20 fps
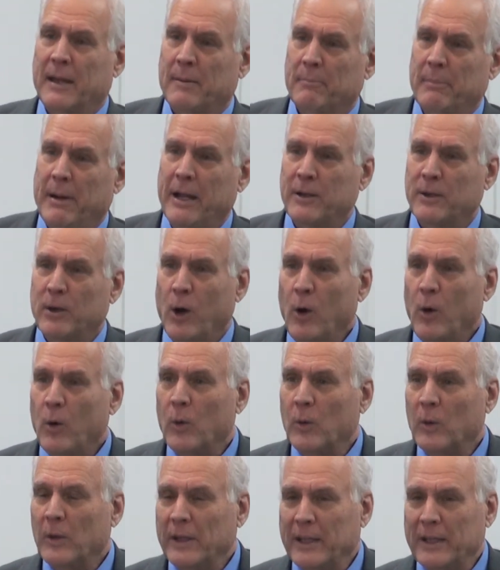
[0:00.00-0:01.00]
My
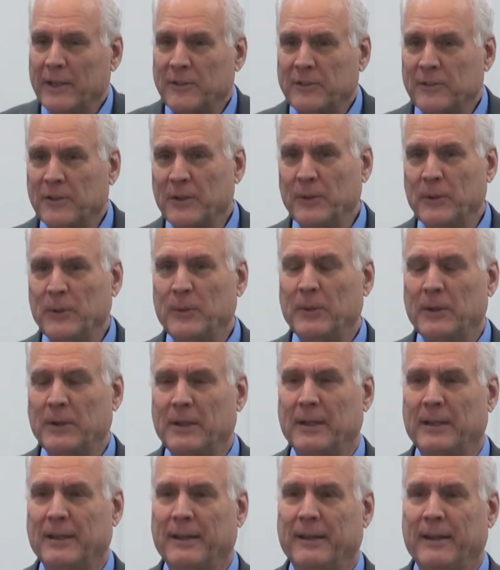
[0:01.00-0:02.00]
goal is to
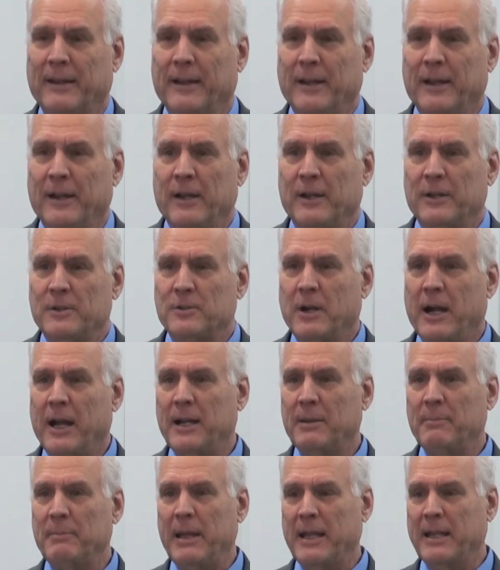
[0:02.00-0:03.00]
try
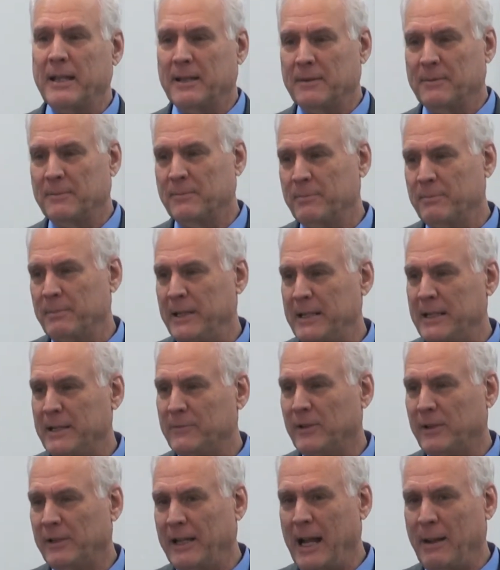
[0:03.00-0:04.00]
to make it
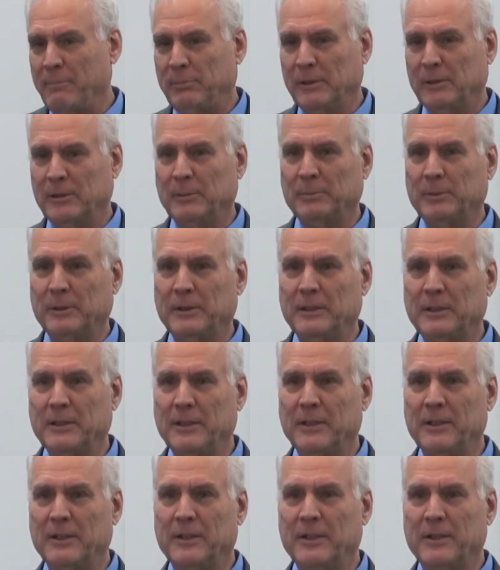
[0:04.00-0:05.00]
meaningful and applicable
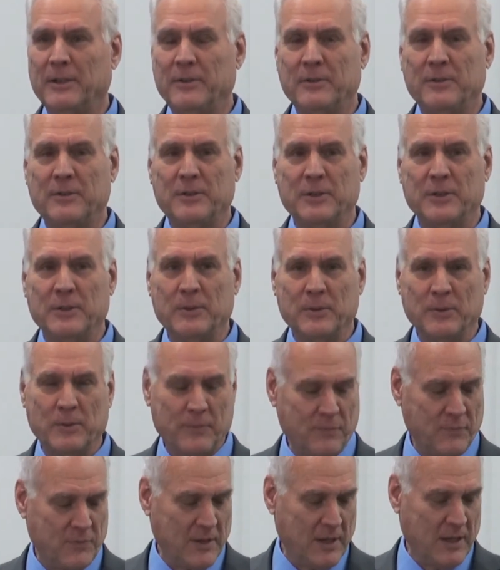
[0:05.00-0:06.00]
to
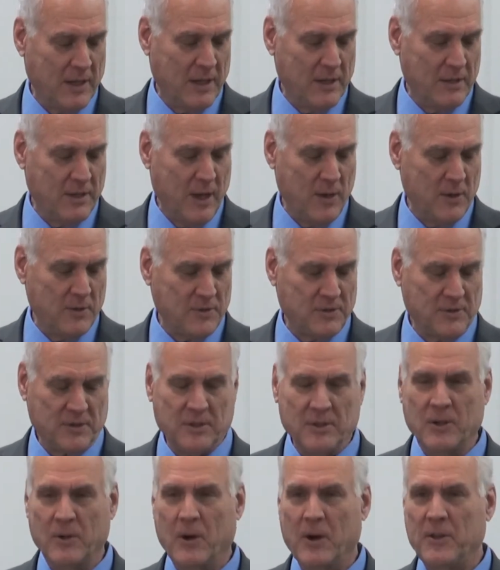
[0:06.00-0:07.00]
those
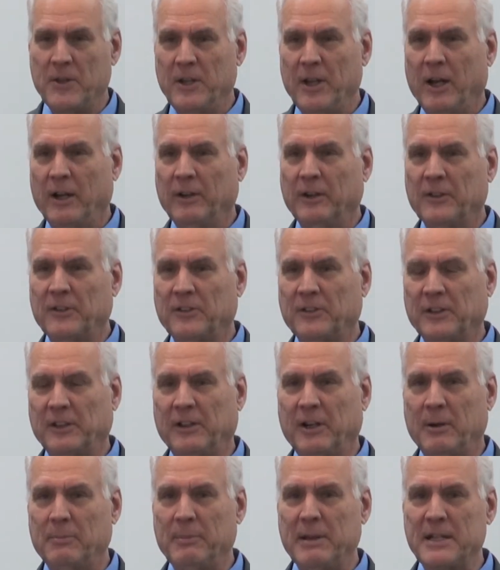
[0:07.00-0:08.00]
who are the youngest in
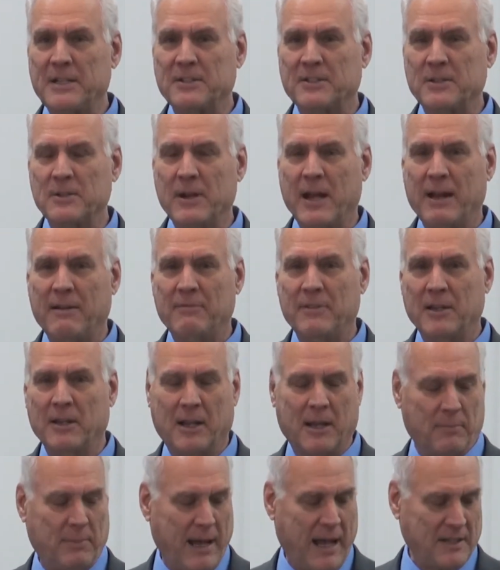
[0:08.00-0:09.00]
our midst who have the
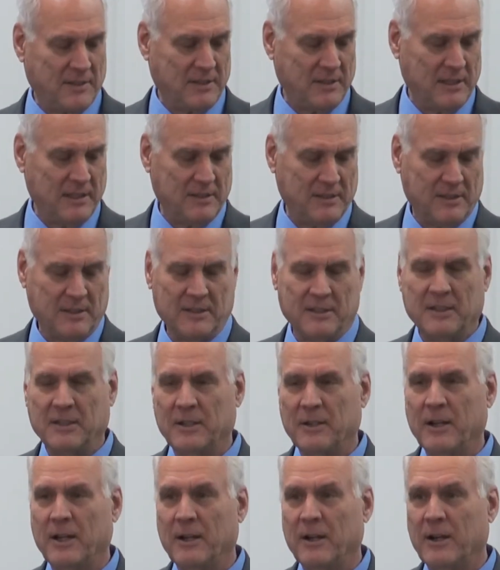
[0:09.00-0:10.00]
capacity to
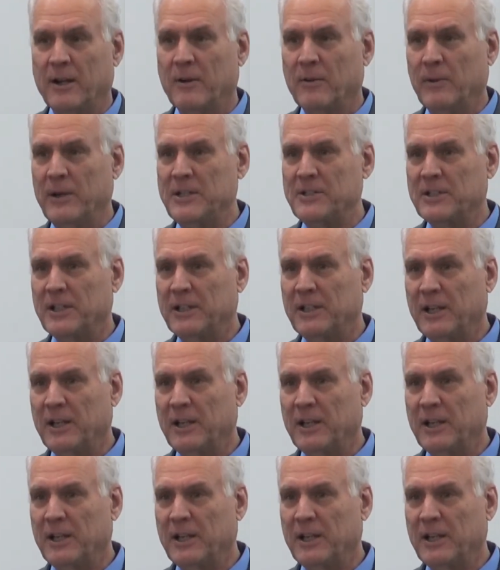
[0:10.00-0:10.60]
reason and